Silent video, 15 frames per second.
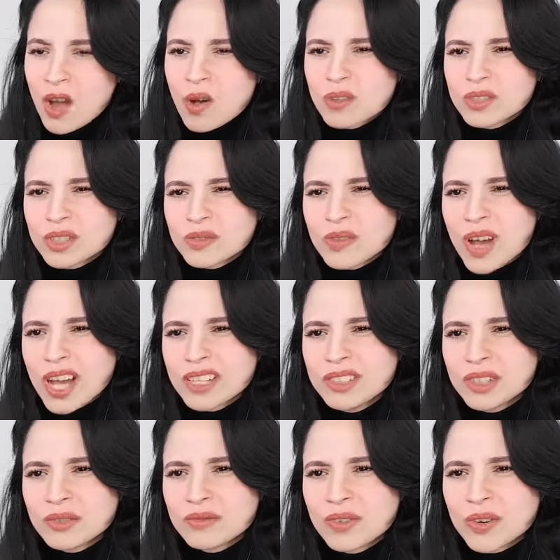Also, I
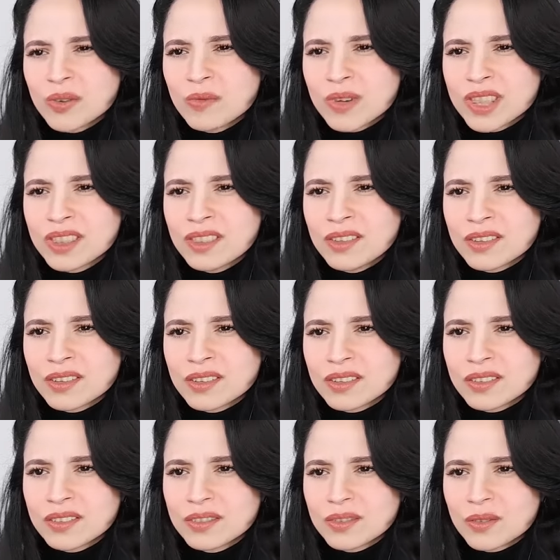don't know what
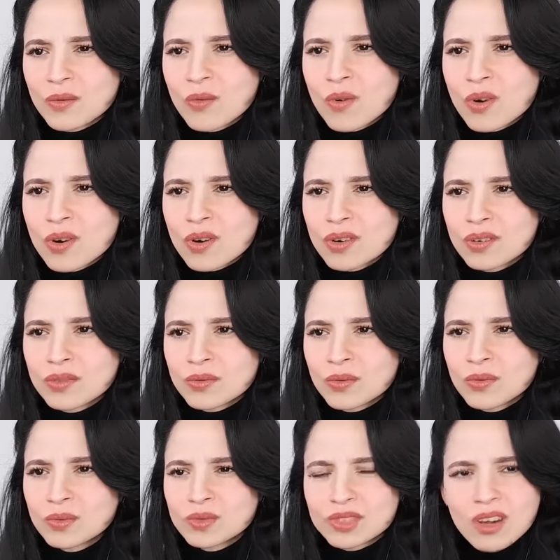the war
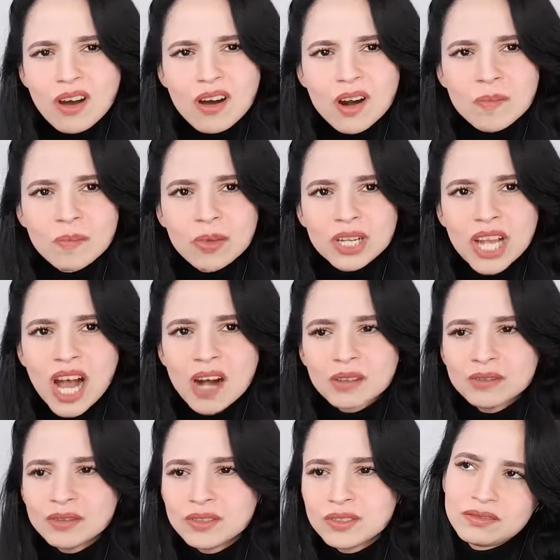rules are, but
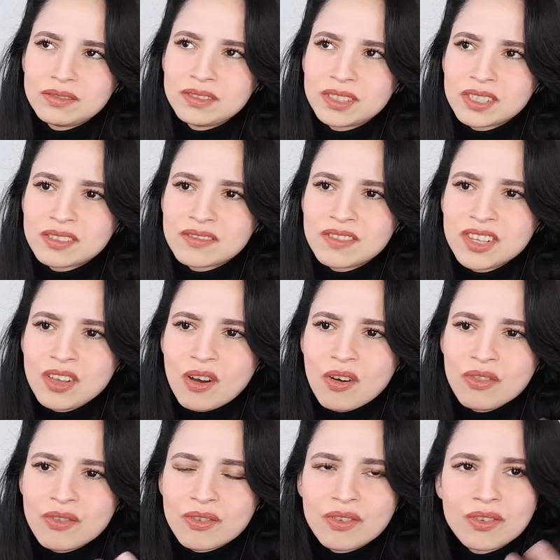how does the
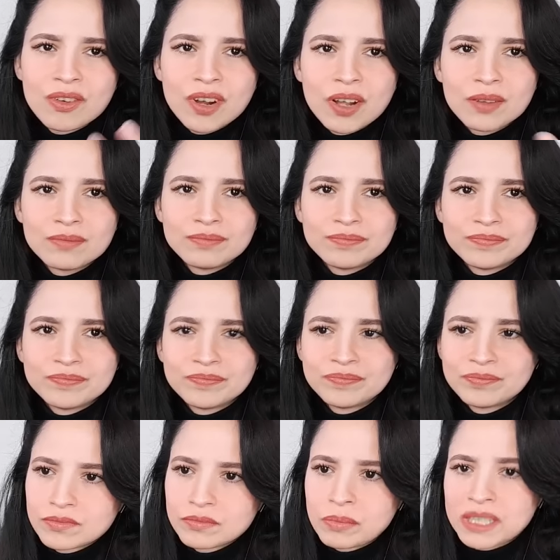other
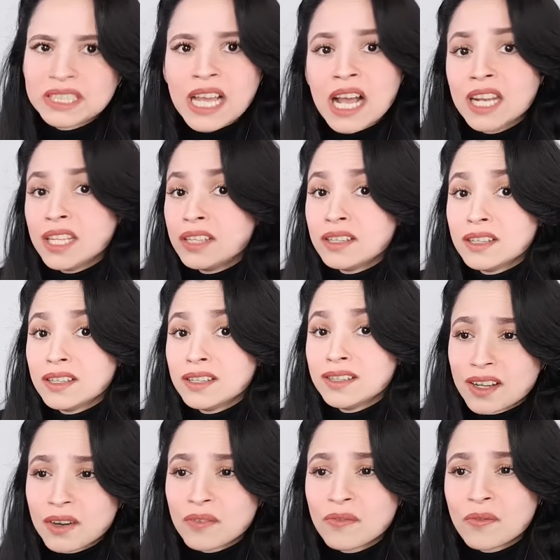battalion
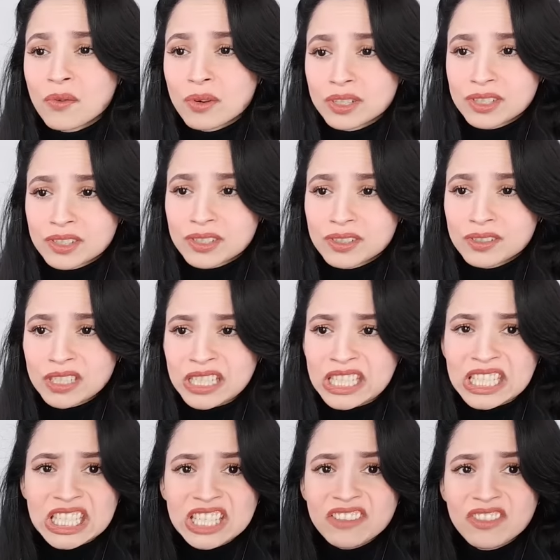avoid
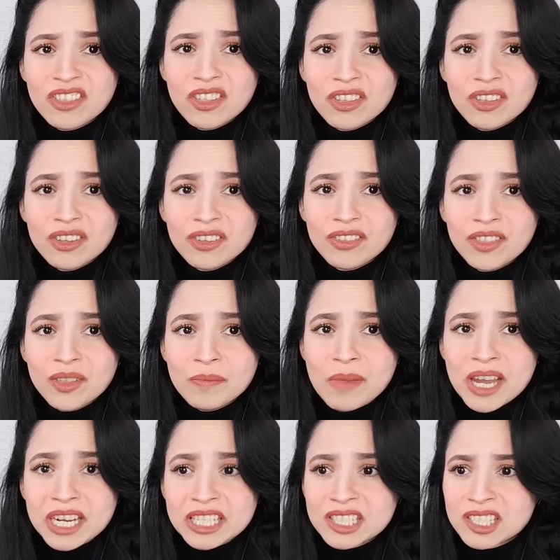killing the
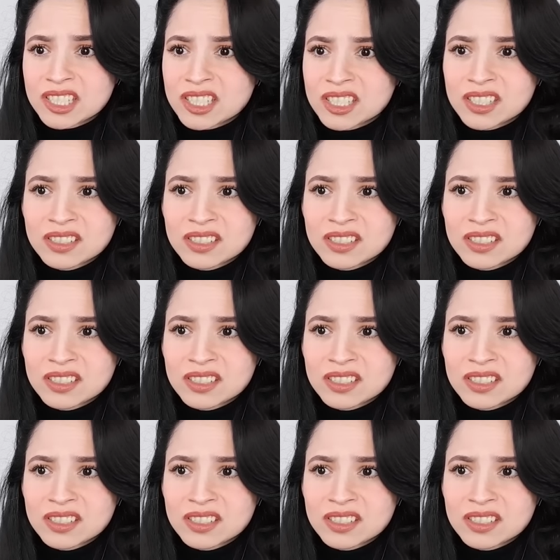medics?